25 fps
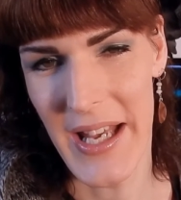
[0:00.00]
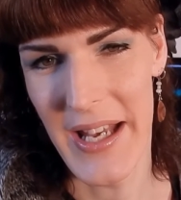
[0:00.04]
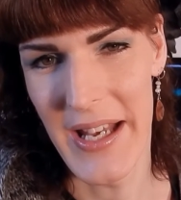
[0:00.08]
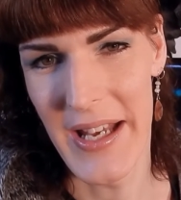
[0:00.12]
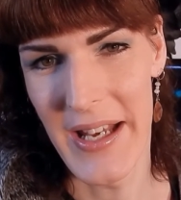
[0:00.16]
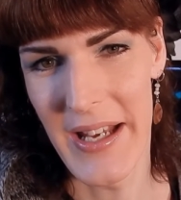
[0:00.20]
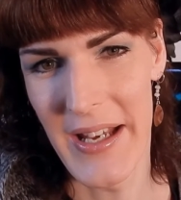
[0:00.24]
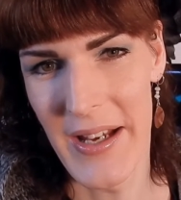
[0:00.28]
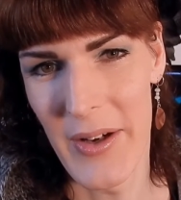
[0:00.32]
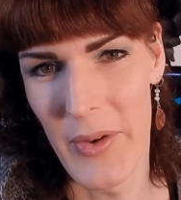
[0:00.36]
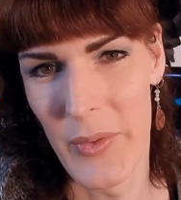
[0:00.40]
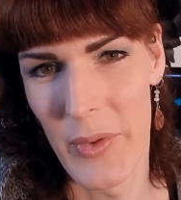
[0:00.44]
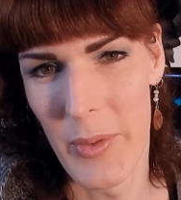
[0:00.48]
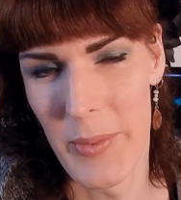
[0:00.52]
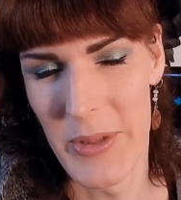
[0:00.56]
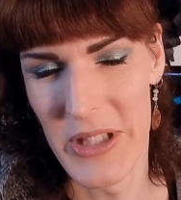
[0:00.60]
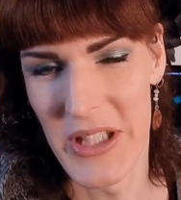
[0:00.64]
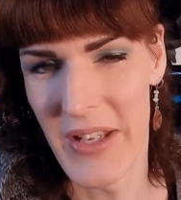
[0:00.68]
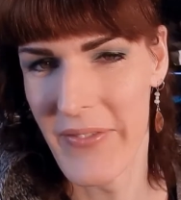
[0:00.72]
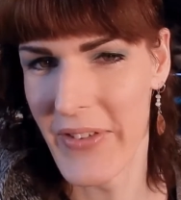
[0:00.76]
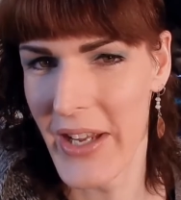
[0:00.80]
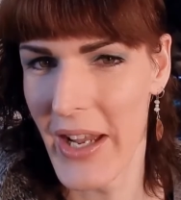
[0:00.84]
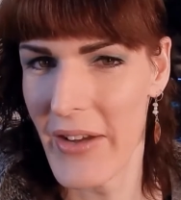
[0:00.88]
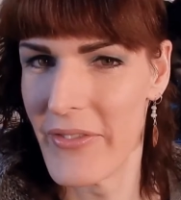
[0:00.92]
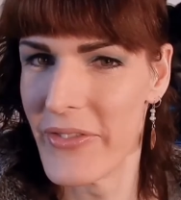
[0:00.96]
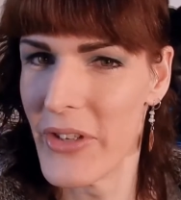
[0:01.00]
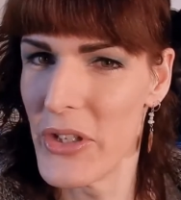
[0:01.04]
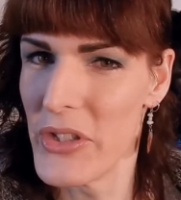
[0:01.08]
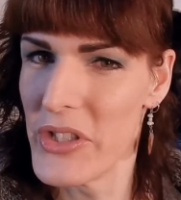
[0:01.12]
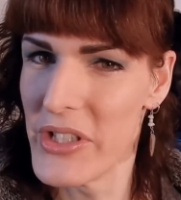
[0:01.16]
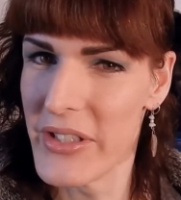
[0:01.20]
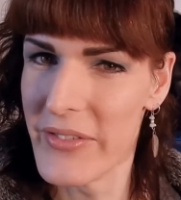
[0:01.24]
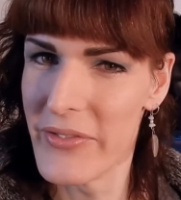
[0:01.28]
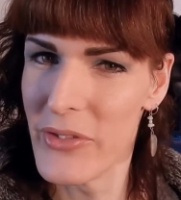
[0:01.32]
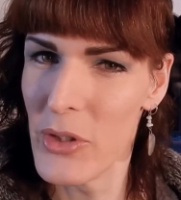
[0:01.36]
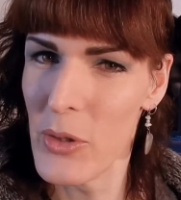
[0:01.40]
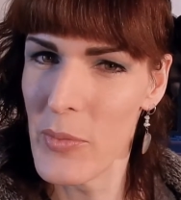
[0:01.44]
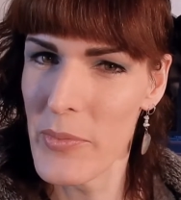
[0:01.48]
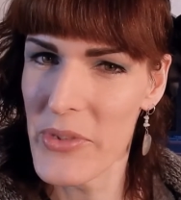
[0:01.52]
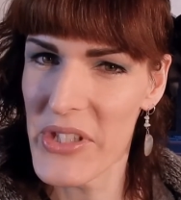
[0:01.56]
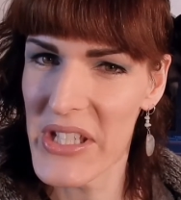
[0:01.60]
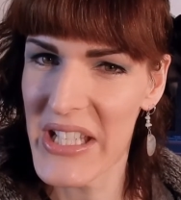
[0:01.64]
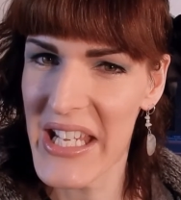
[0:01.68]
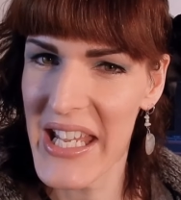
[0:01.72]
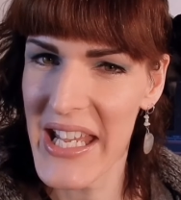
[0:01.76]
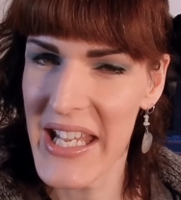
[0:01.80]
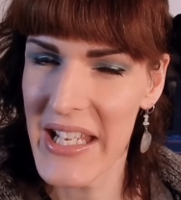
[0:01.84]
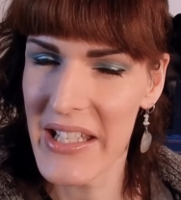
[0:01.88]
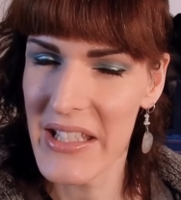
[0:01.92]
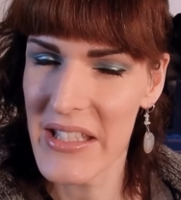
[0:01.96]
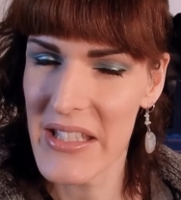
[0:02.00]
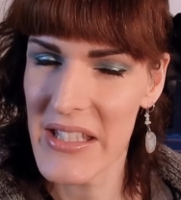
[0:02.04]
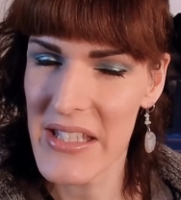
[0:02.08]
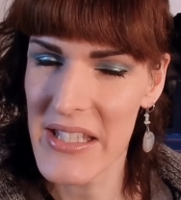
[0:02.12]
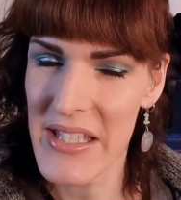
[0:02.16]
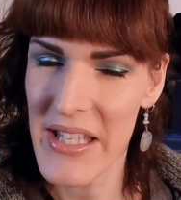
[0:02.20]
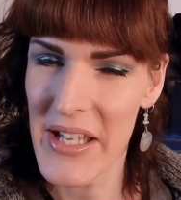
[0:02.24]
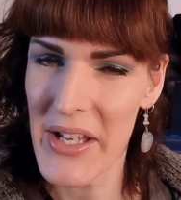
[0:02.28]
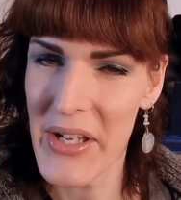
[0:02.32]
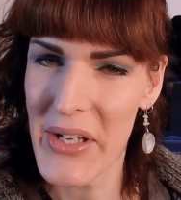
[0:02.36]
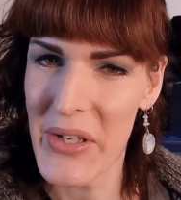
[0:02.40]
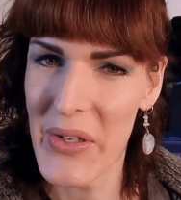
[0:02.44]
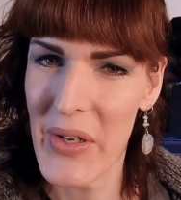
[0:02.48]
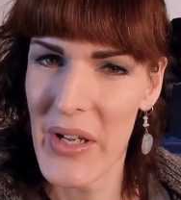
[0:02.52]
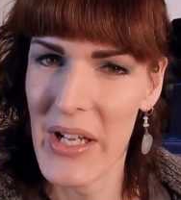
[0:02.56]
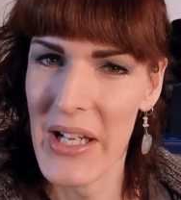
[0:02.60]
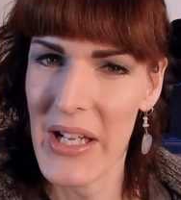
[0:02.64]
We'll be giving out voting forms again, so